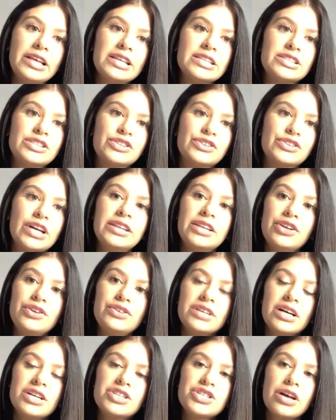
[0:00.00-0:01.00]
it's great that you
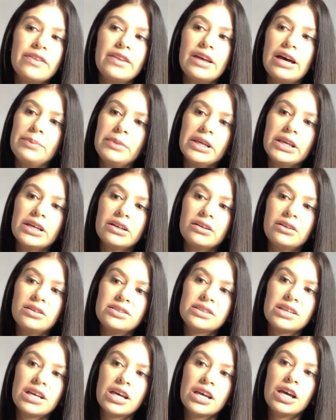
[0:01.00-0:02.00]
touch on that,
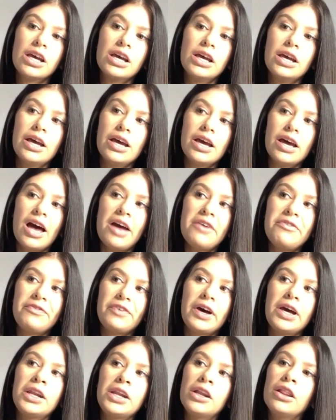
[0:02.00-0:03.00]
because I
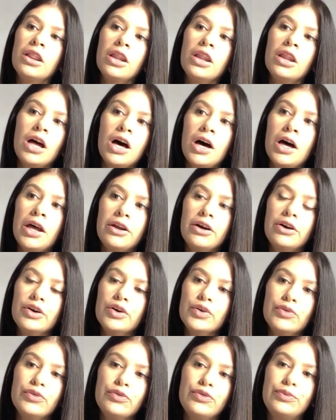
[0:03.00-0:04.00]
find a lot
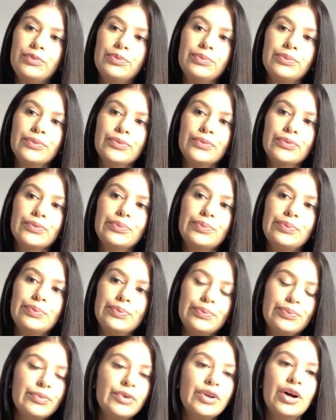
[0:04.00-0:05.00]
of,
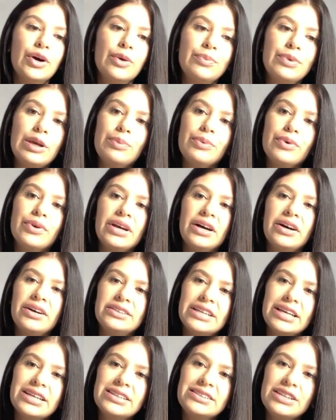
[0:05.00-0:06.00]
you know, people
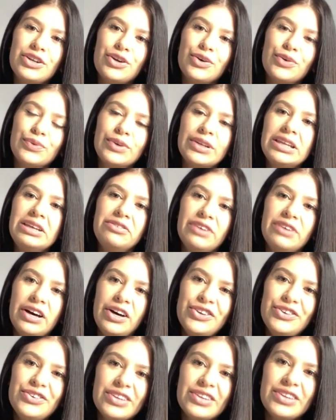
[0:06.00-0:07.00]
nowadays, they don't really
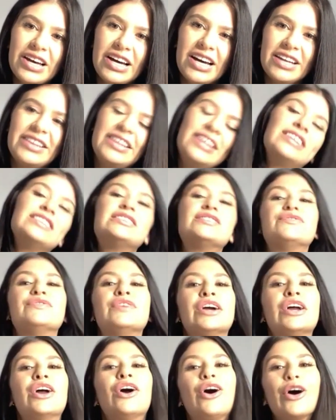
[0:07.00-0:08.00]
value that. It's
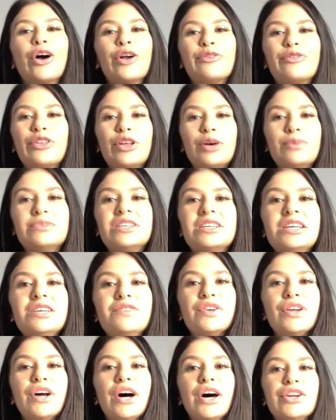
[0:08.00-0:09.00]
very hard for them to
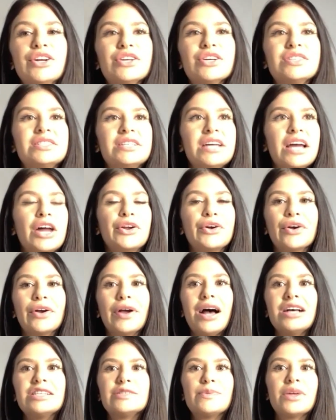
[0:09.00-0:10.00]
even understand or
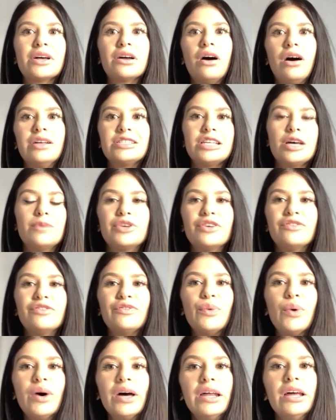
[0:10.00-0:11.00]
grasp the concept of
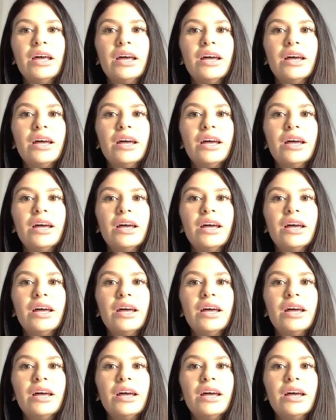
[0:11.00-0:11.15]
what